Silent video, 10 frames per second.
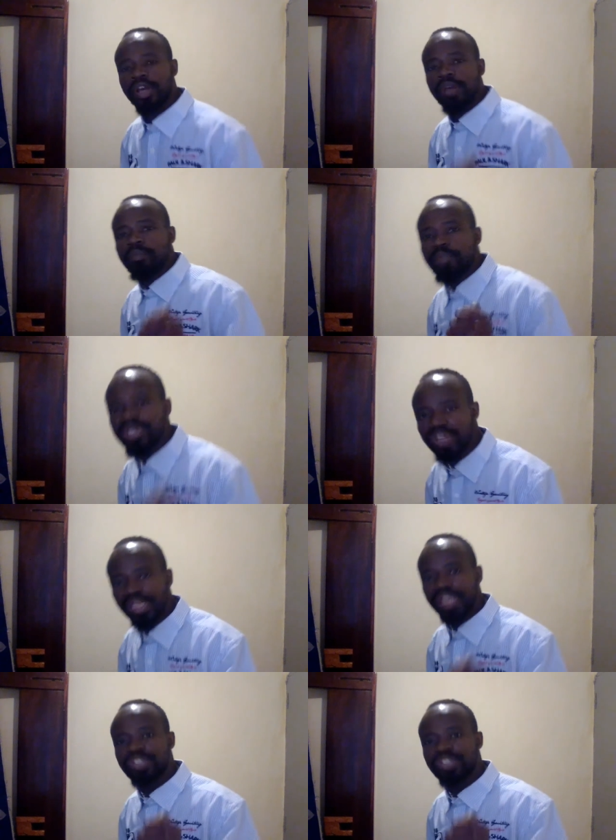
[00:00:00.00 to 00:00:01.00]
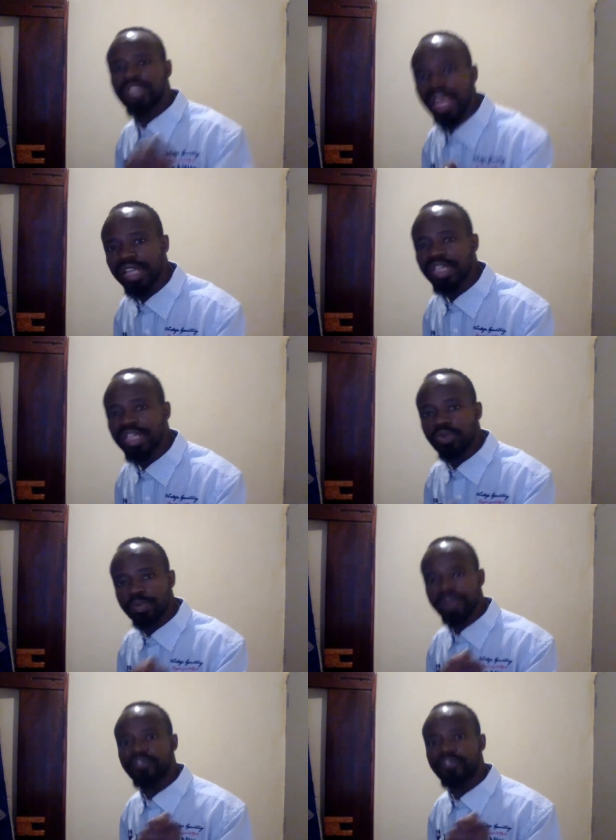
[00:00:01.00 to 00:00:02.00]
misunderstanding will
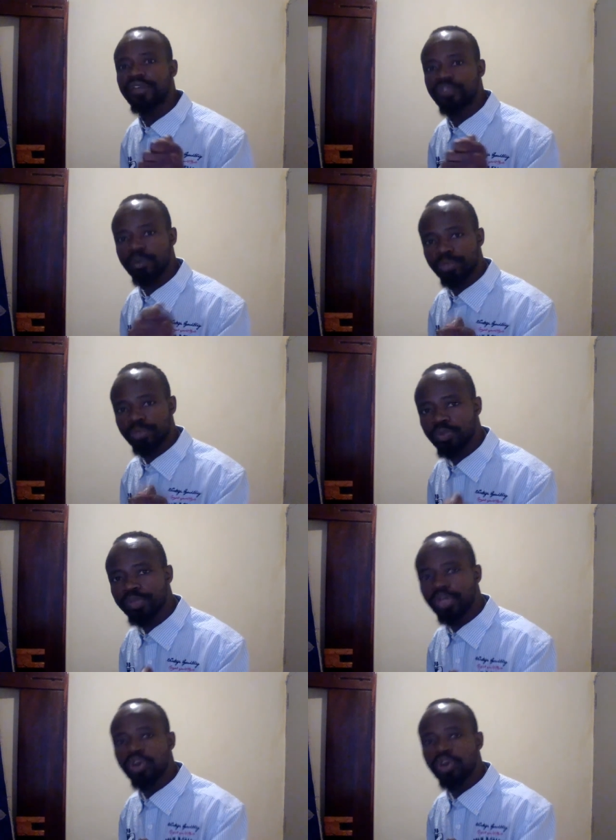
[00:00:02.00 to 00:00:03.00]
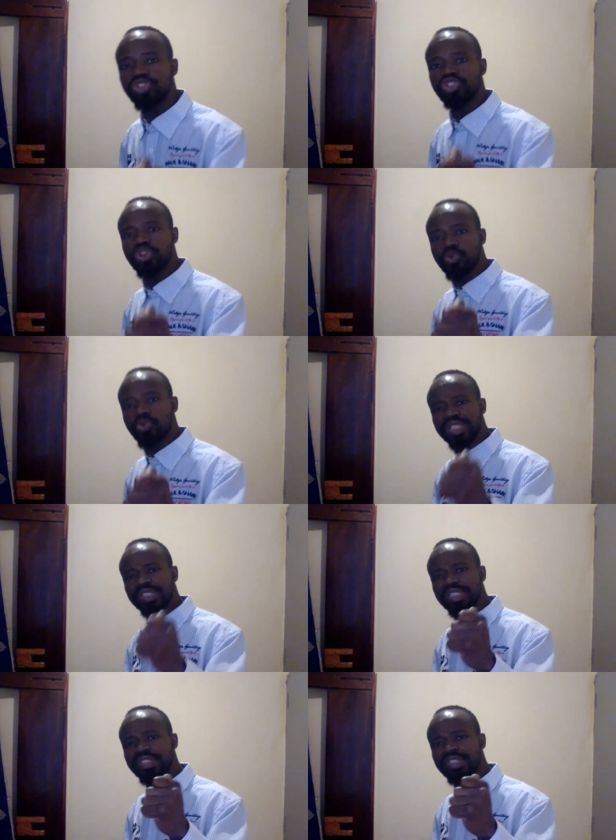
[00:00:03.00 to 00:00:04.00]
be far from you because you will
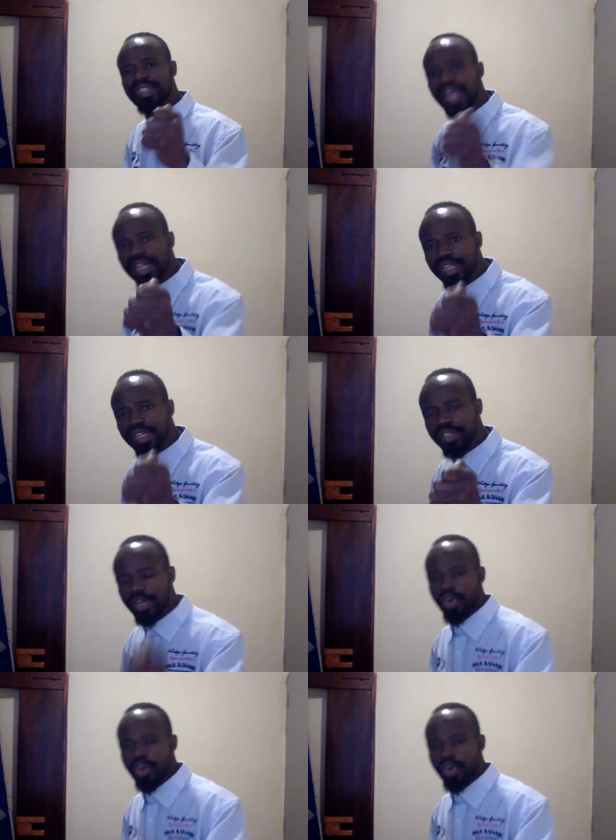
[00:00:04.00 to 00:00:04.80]
discern it.